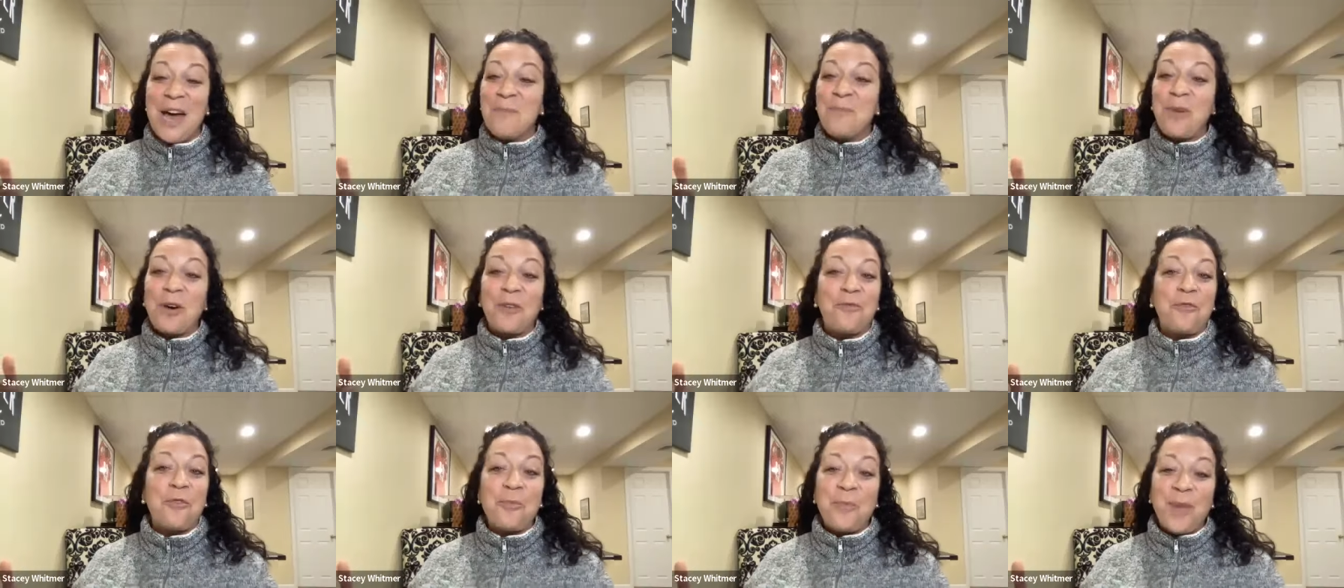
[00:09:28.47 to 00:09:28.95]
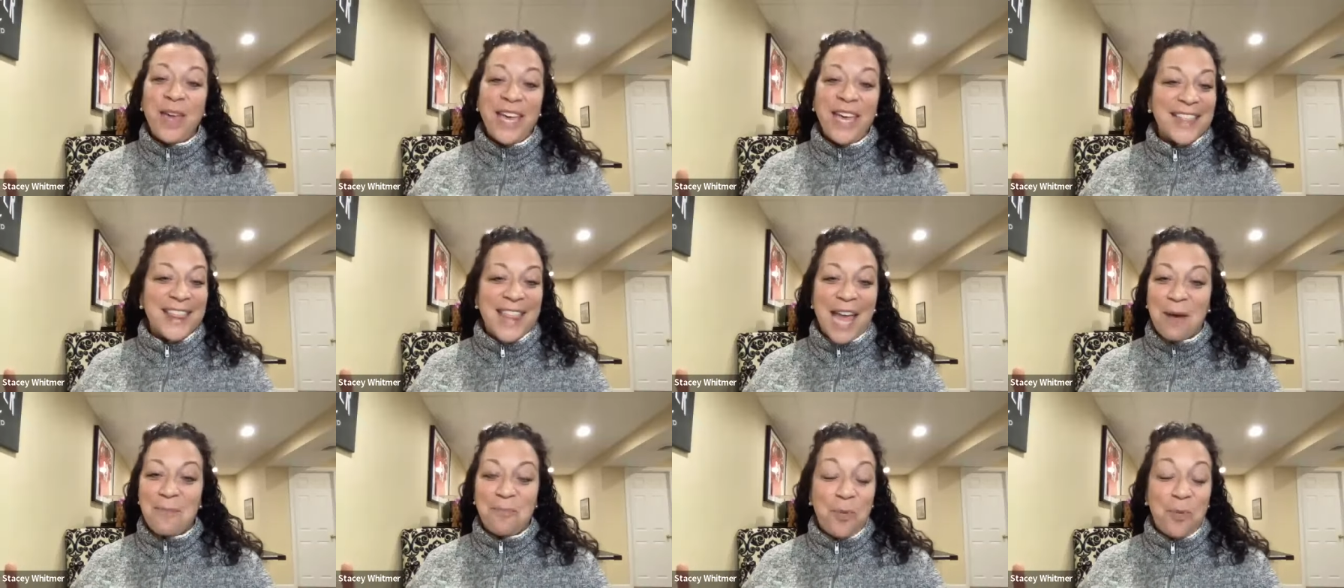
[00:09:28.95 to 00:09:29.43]
But for me
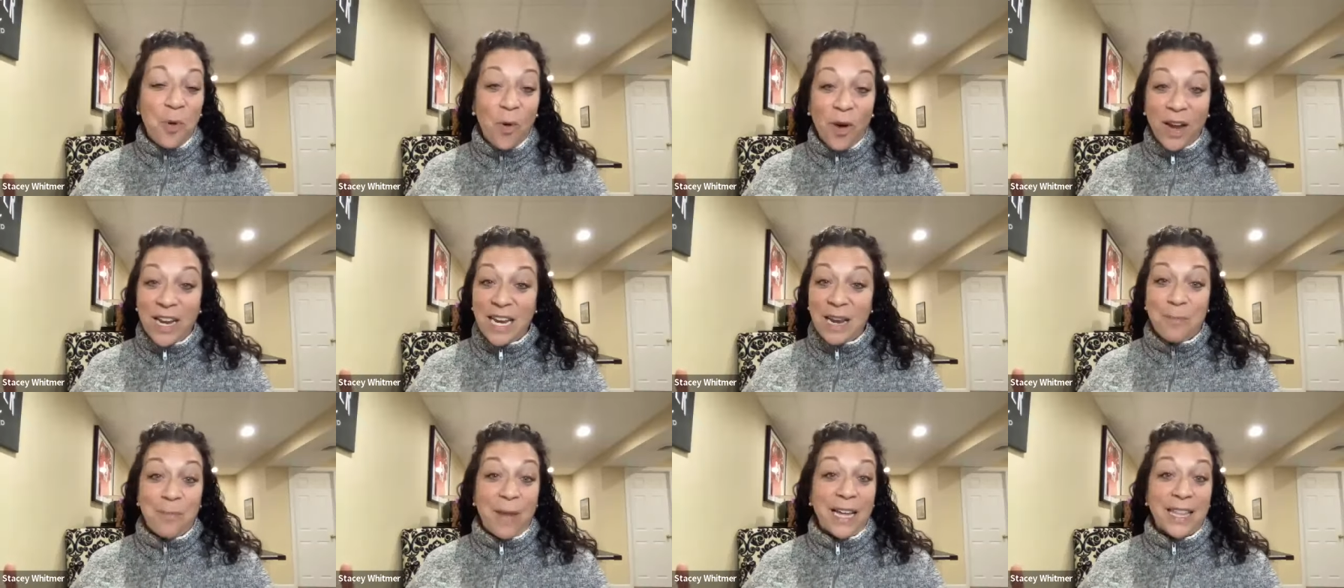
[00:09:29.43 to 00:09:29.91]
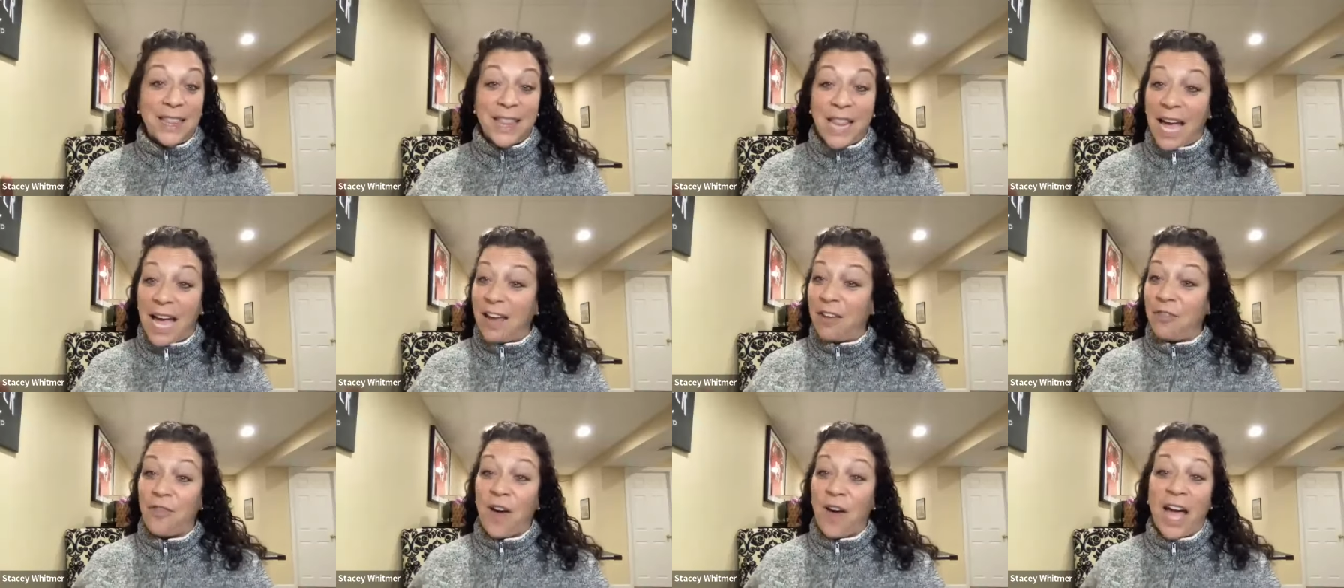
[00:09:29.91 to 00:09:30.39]
at that point in my
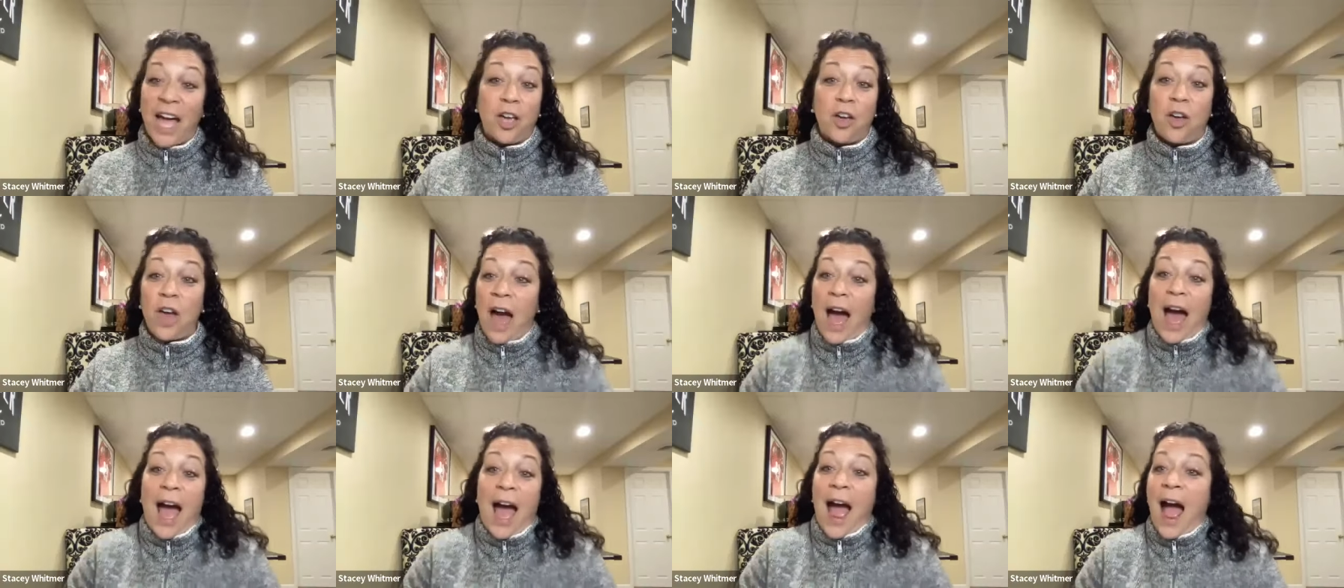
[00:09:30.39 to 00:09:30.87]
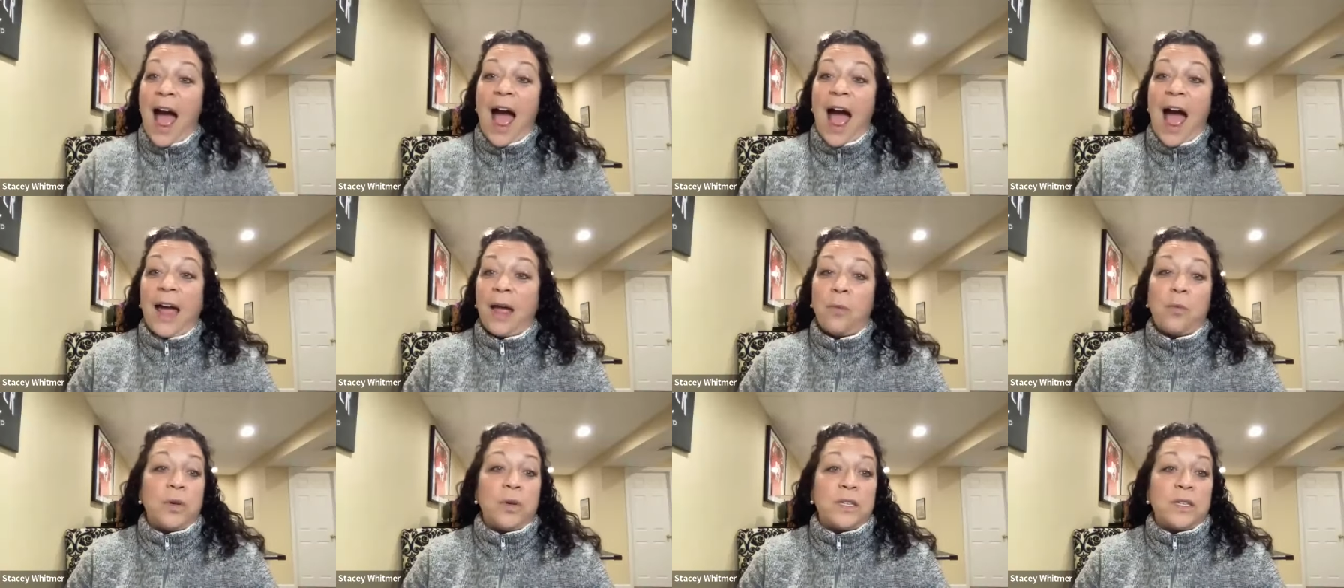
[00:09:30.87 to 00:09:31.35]
life, I
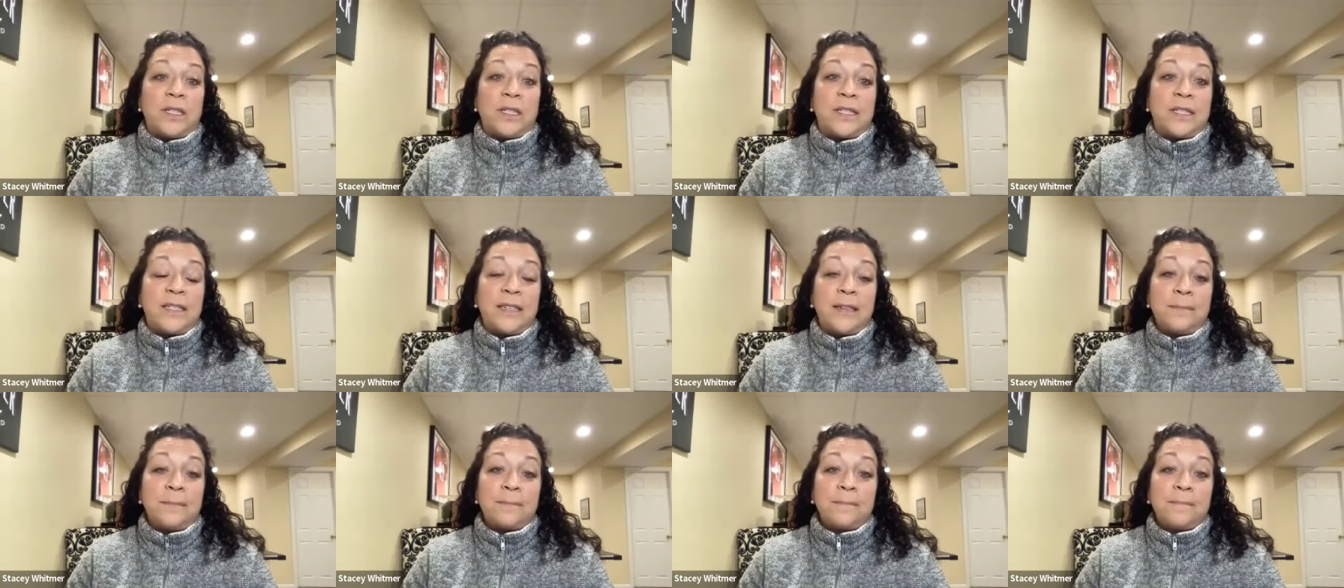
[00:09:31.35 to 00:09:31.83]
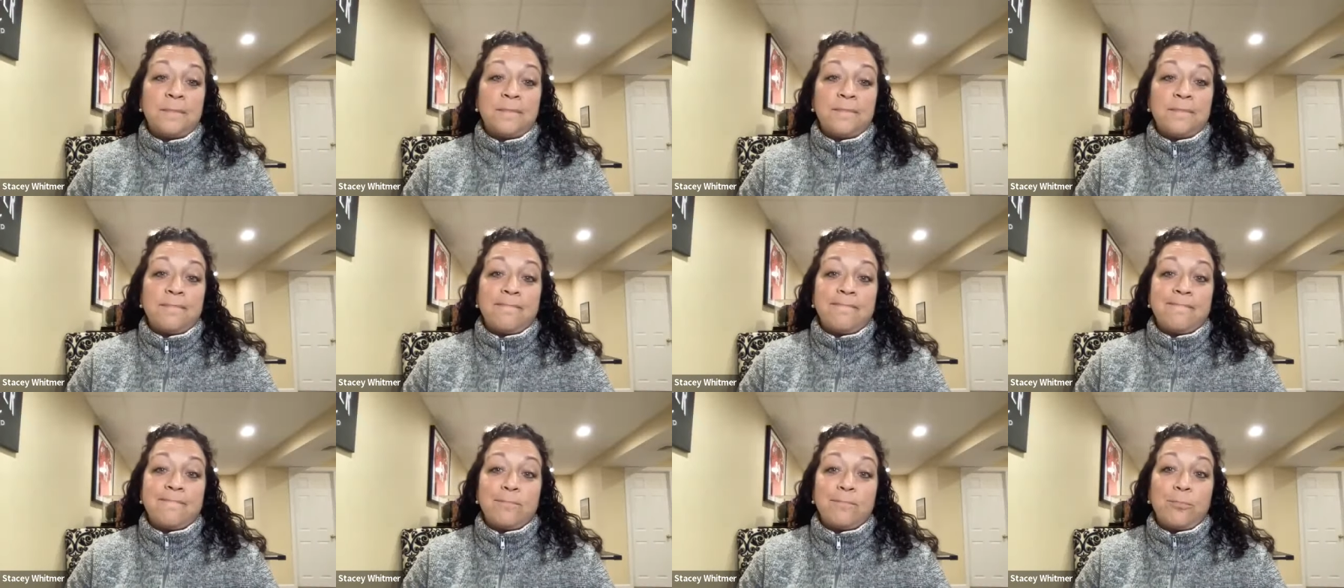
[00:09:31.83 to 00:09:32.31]
I was
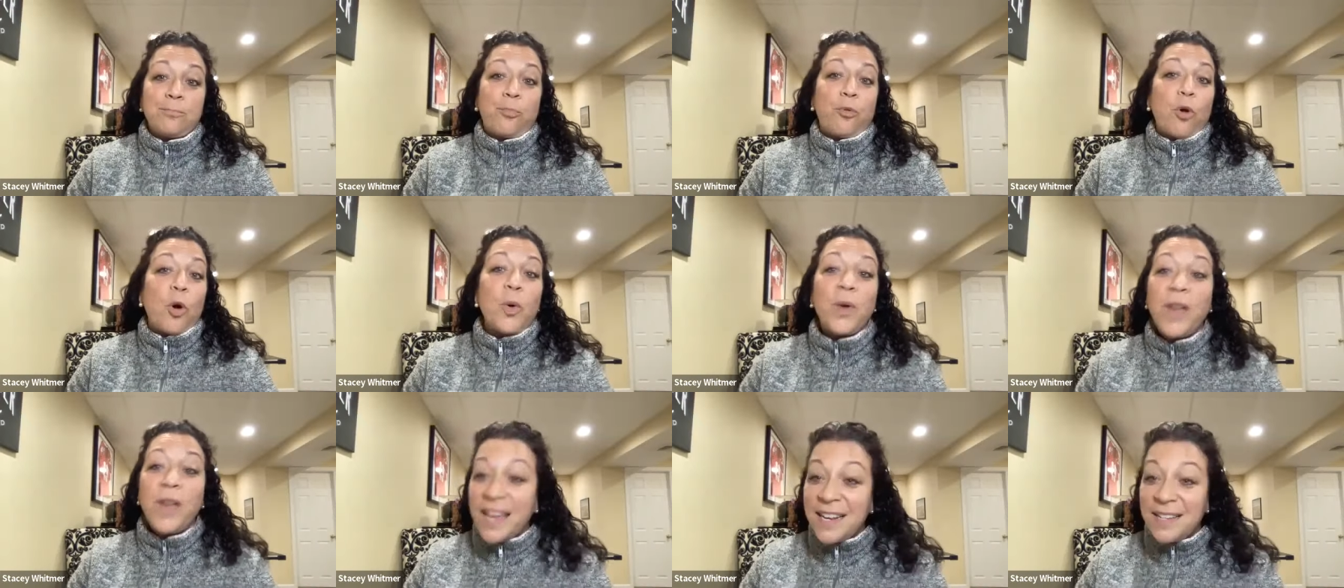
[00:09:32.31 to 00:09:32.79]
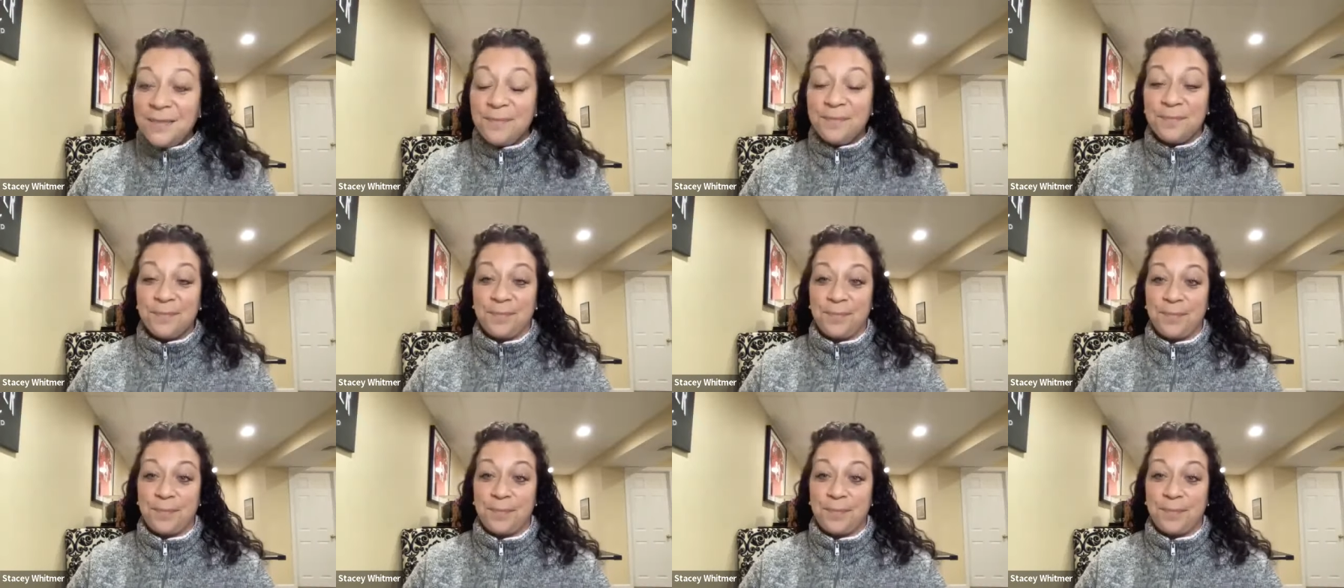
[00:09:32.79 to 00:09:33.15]
broken.